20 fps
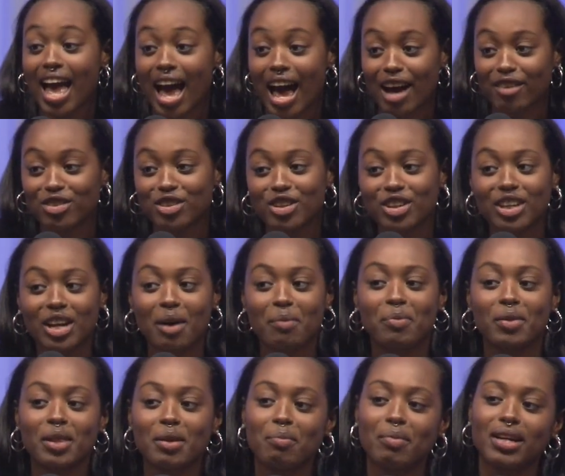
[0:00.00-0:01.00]
After a
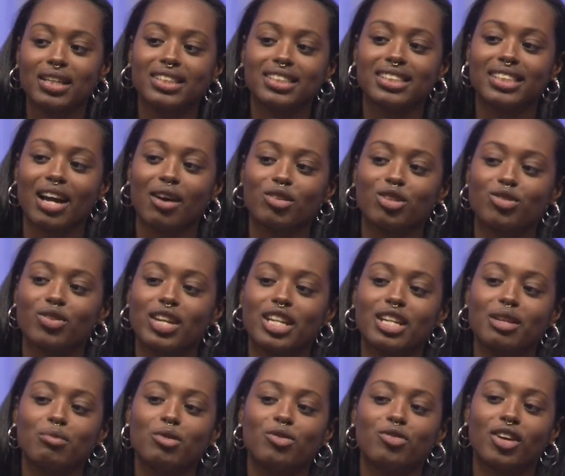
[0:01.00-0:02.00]
couple of months, I was ready
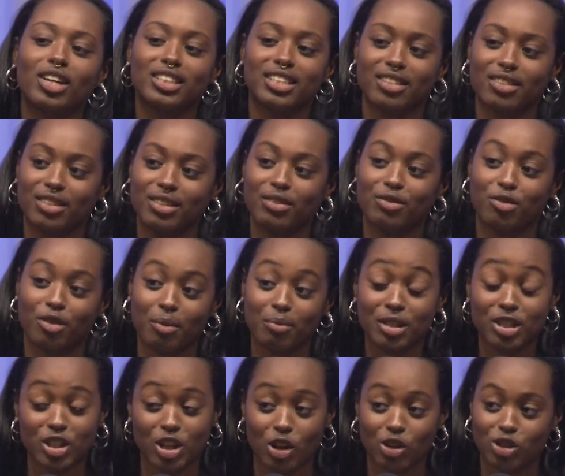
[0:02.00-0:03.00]
to move on from
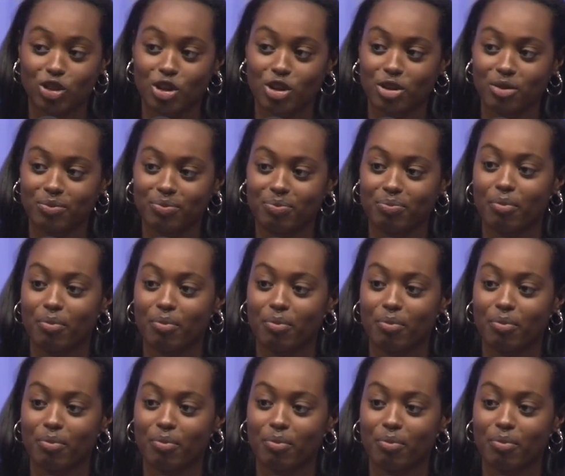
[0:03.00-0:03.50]
the shelter.